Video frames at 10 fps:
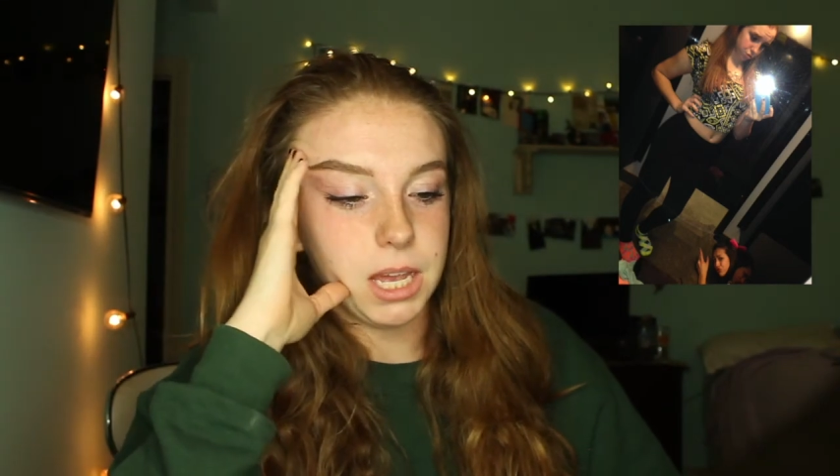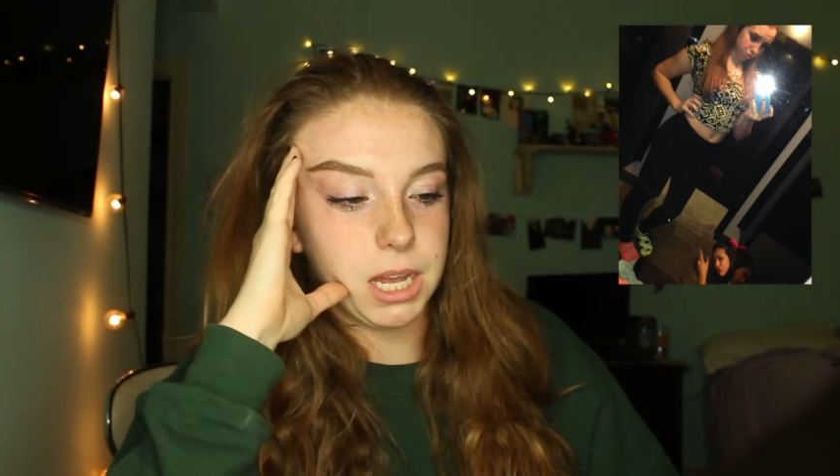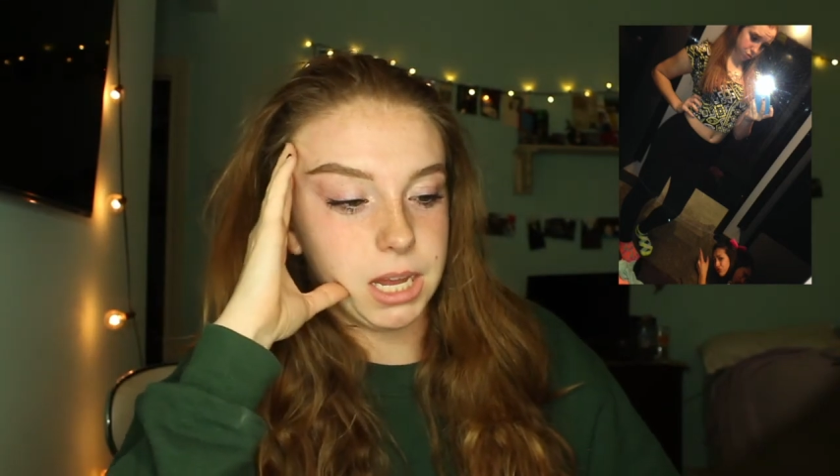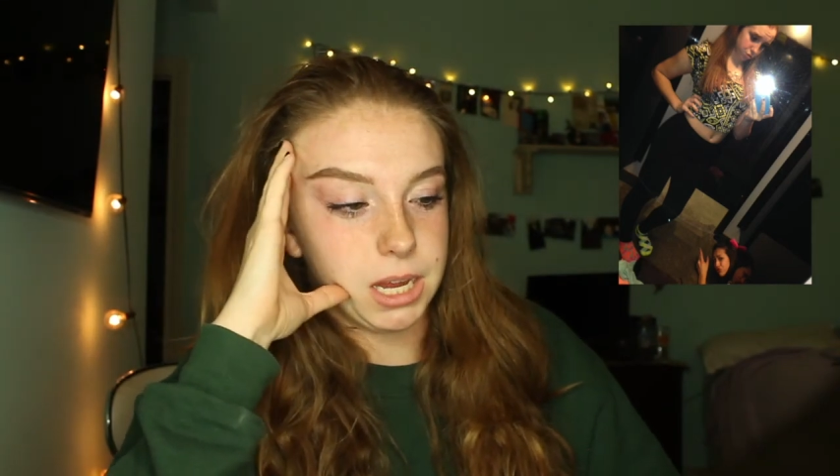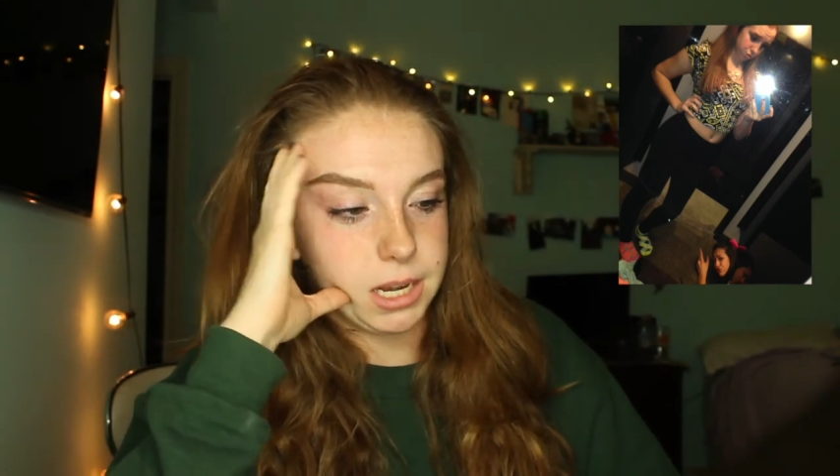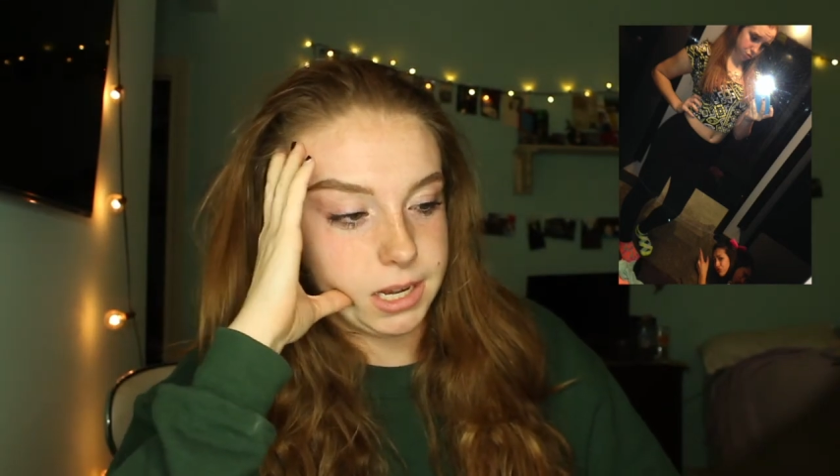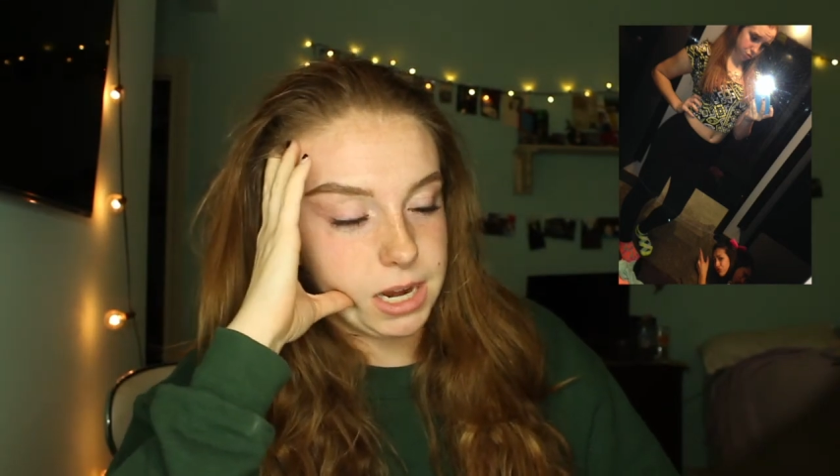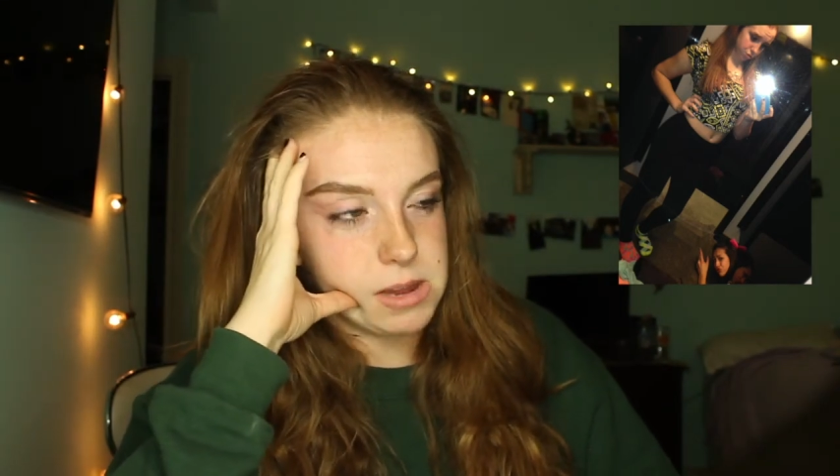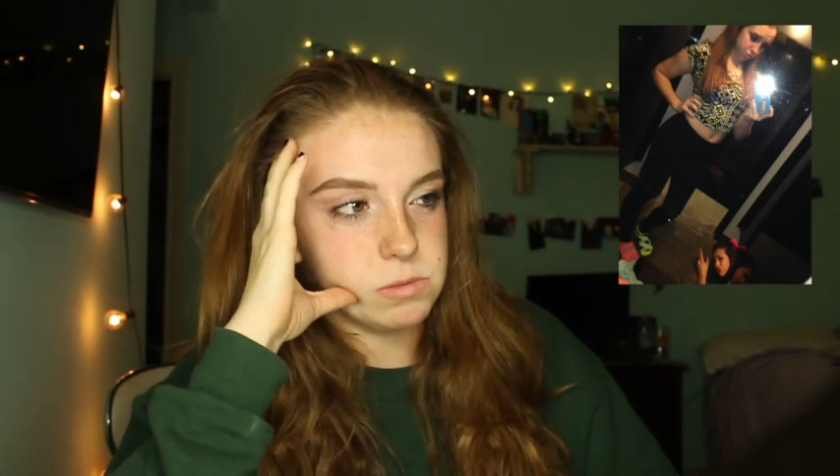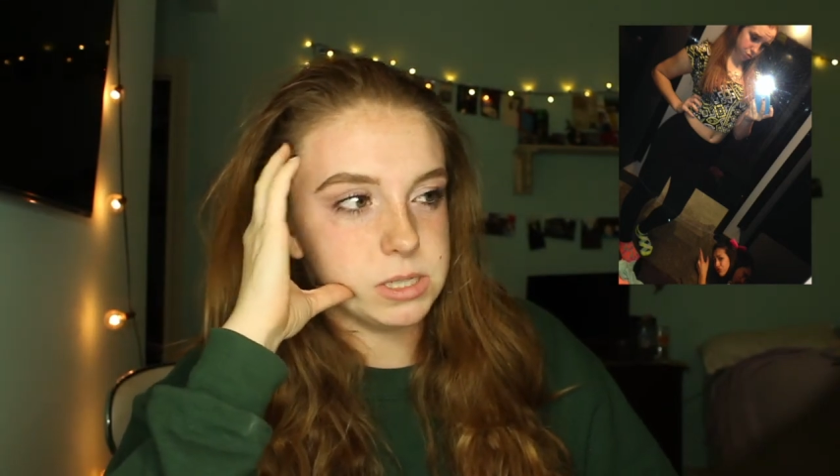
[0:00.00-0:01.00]
and
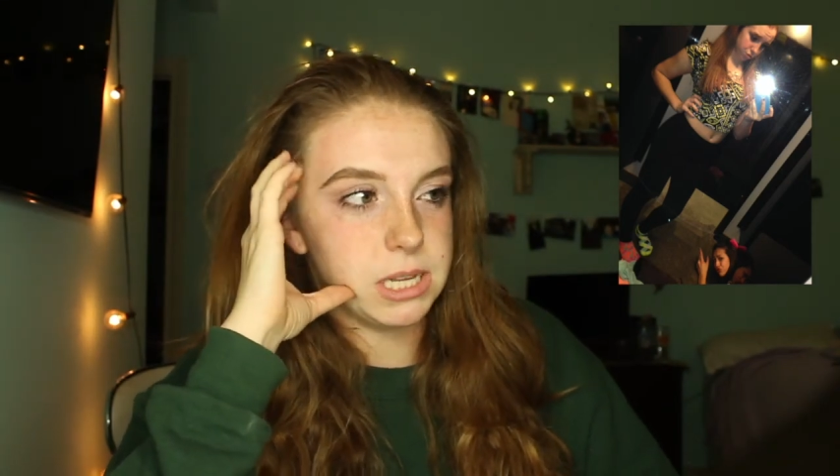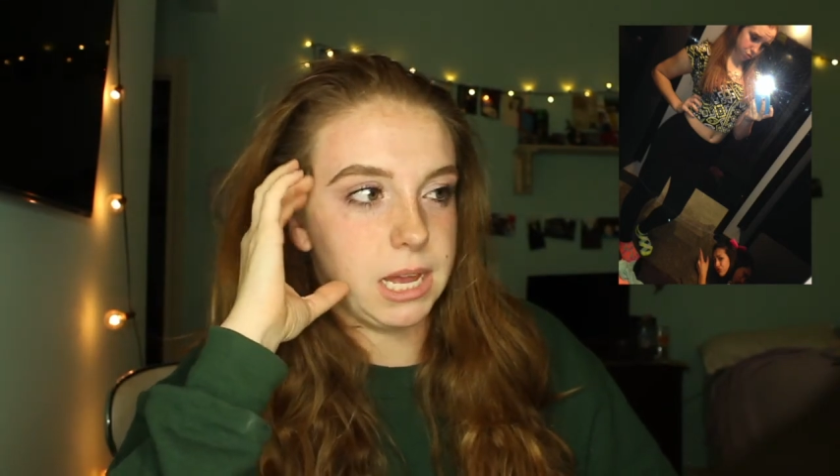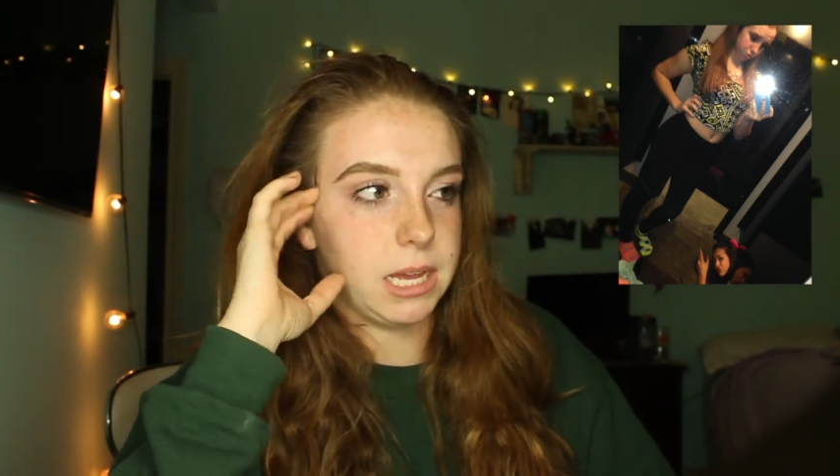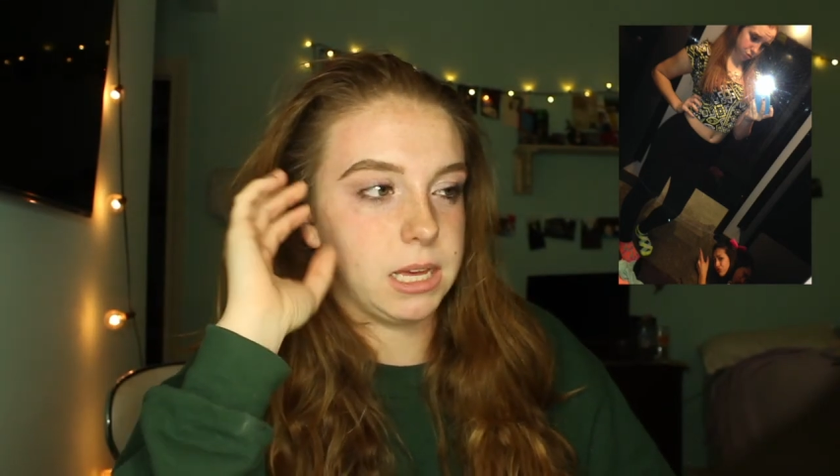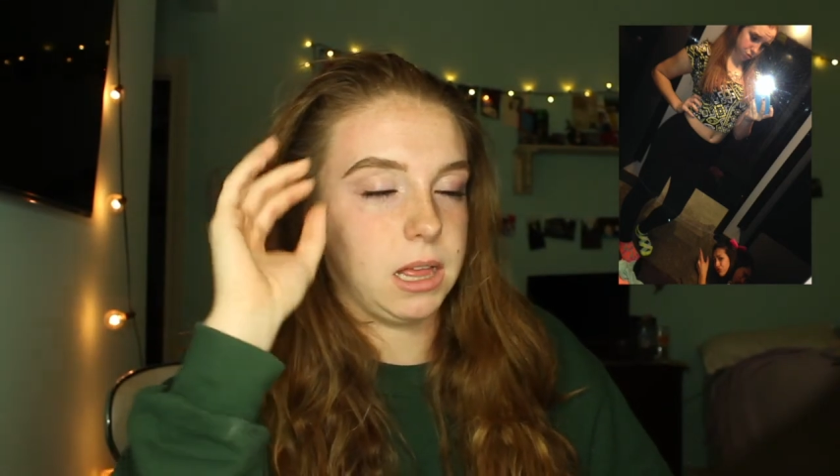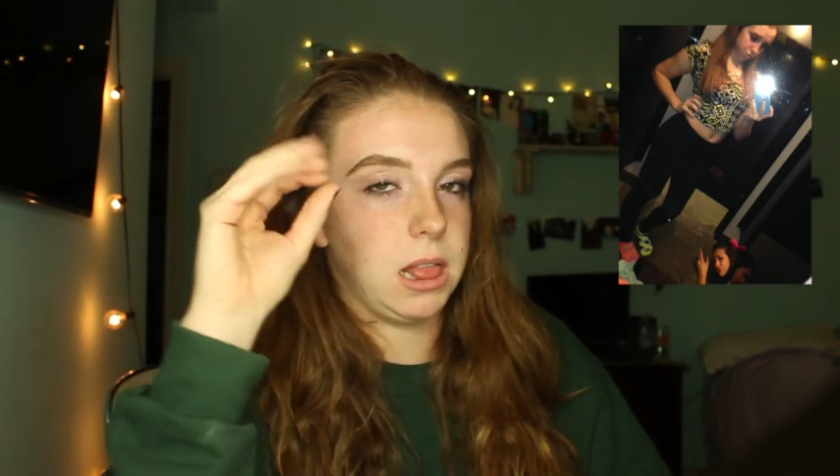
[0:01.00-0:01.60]
it was like